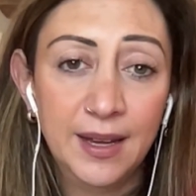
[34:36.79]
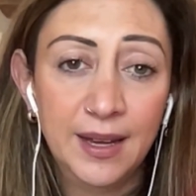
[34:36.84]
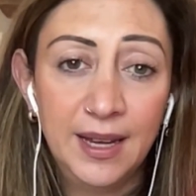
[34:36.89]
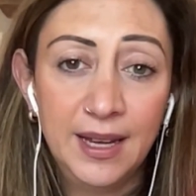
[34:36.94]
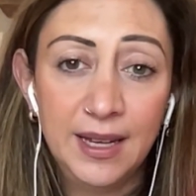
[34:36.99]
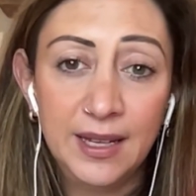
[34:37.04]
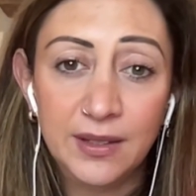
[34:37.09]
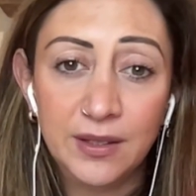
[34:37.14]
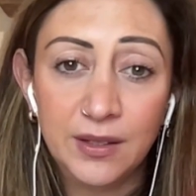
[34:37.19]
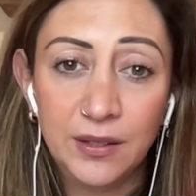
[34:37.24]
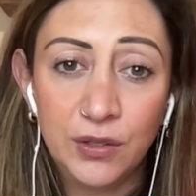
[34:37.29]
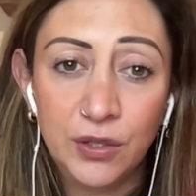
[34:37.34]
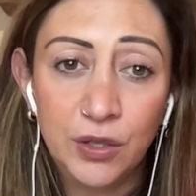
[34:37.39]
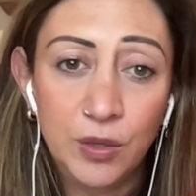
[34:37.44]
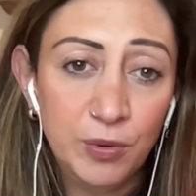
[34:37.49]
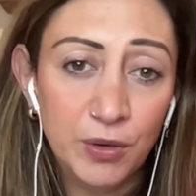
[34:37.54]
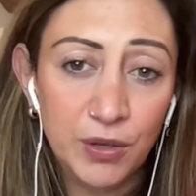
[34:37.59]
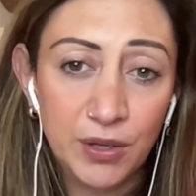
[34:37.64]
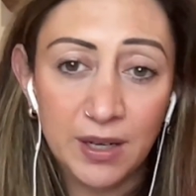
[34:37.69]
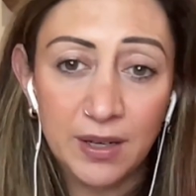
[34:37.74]
It's 2
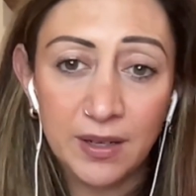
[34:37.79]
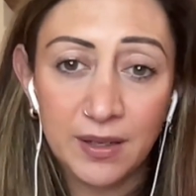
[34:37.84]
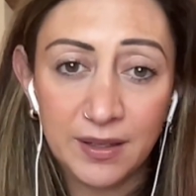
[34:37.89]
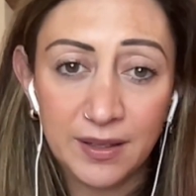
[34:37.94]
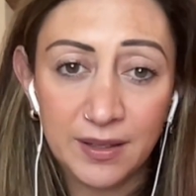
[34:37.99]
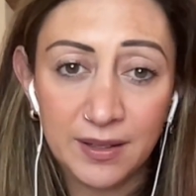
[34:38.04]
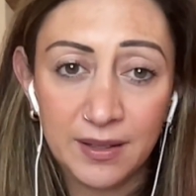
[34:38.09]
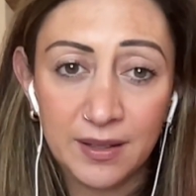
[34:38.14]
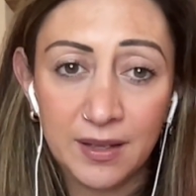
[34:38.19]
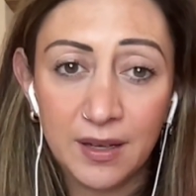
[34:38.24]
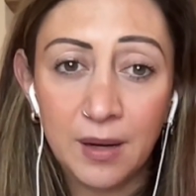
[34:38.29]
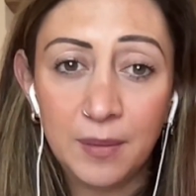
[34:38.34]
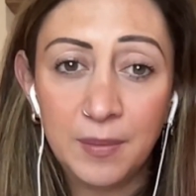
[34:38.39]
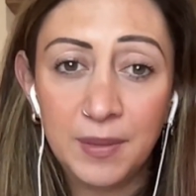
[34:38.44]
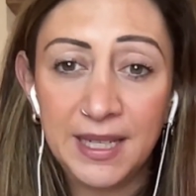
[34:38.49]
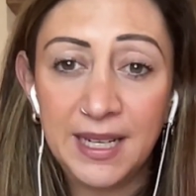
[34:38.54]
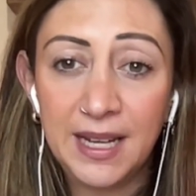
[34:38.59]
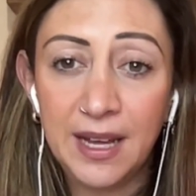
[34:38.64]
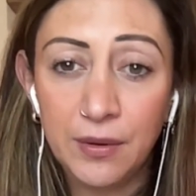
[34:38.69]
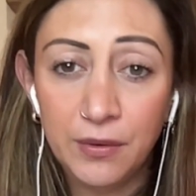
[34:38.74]
products that come
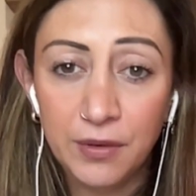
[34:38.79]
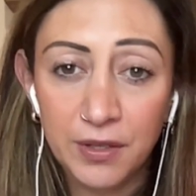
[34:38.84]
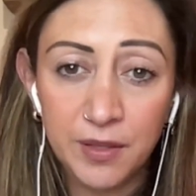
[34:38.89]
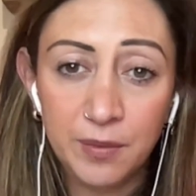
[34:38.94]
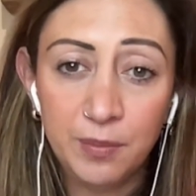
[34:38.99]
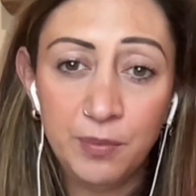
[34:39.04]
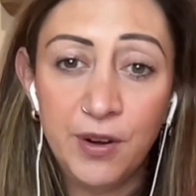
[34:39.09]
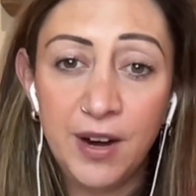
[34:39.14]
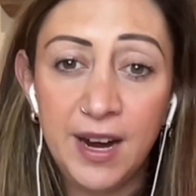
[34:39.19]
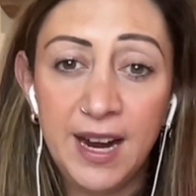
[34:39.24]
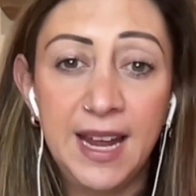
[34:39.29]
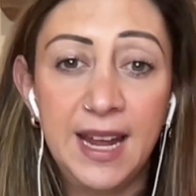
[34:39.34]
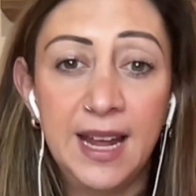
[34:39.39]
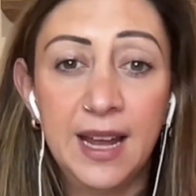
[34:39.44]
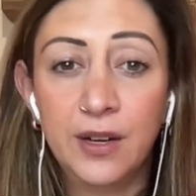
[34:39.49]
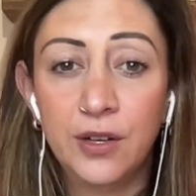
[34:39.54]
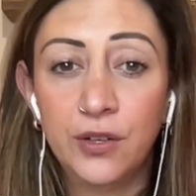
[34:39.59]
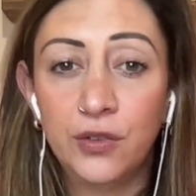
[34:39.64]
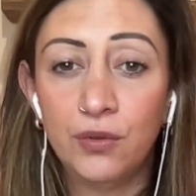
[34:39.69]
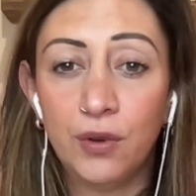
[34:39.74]
together, a spray
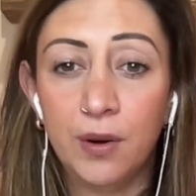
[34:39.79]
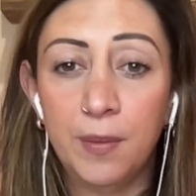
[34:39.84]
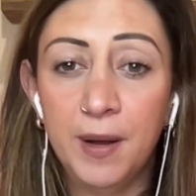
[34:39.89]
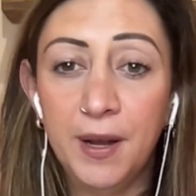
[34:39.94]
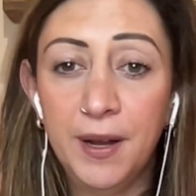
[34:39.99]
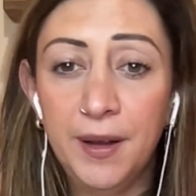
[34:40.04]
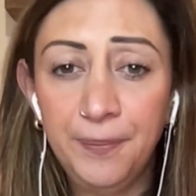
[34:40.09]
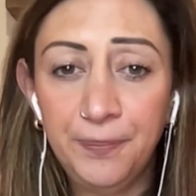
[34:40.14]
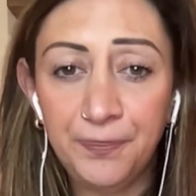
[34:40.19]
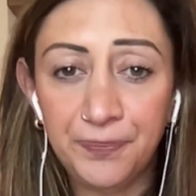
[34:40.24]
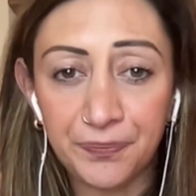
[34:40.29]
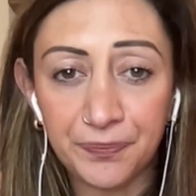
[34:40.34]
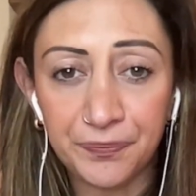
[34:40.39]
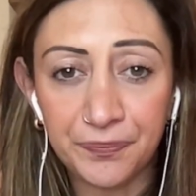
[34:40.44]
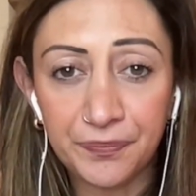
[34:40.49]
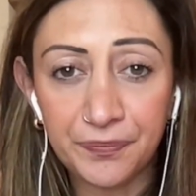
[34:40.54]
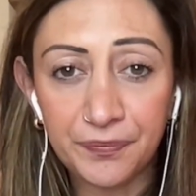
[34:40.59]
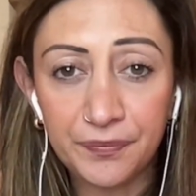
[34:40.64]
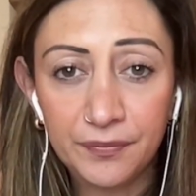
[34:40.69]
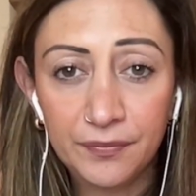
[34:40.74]
and a dropper.
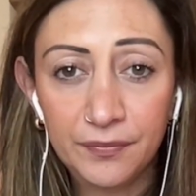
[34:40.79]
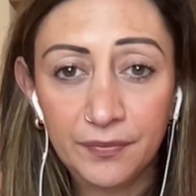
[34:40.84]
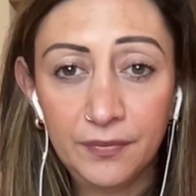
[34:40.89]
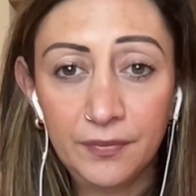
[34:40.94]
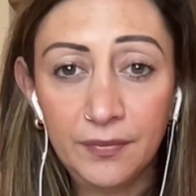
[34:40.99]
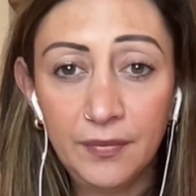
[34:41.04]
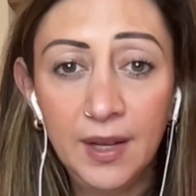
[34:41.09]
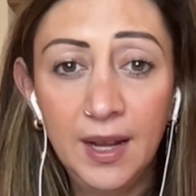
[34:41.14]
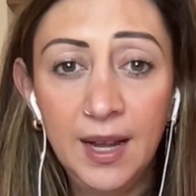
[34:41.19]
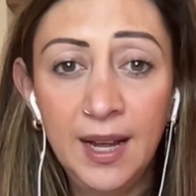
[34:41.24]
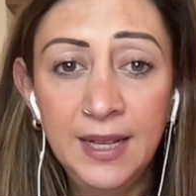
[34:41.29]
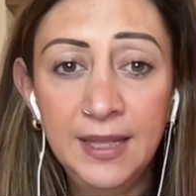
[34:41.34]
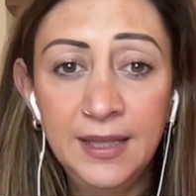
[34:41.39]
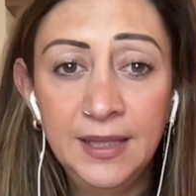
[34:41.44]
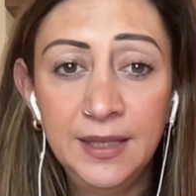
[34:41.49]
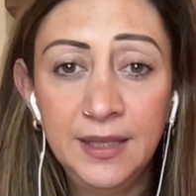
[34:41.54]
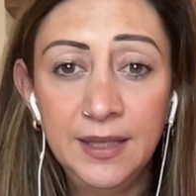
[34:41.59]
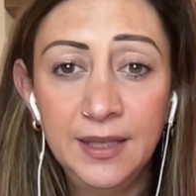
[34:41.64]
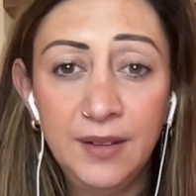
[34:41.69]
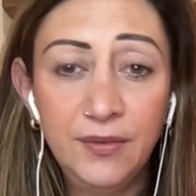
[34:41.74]

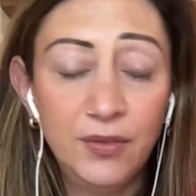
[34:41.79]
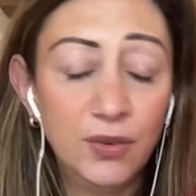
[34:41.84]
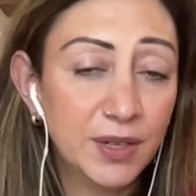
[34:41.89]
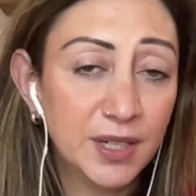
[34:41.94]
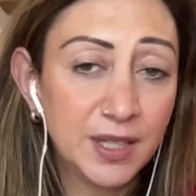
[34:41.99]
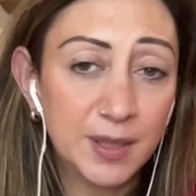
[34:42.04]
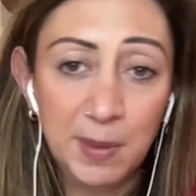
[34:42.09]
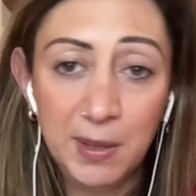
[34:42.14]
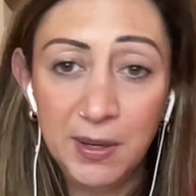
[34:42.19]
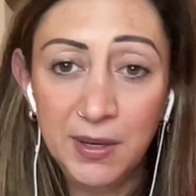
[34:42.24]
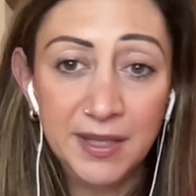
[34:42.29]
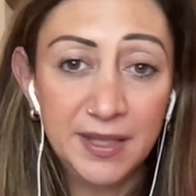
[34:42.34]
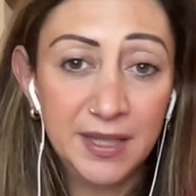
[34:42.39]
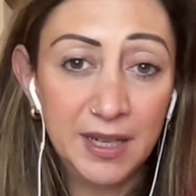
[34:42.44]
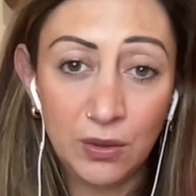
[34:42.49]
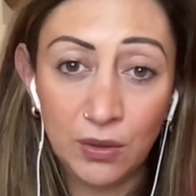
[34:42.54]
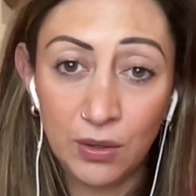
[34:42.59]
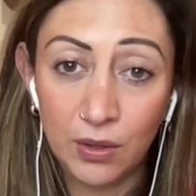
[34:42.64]
And if you're experiencing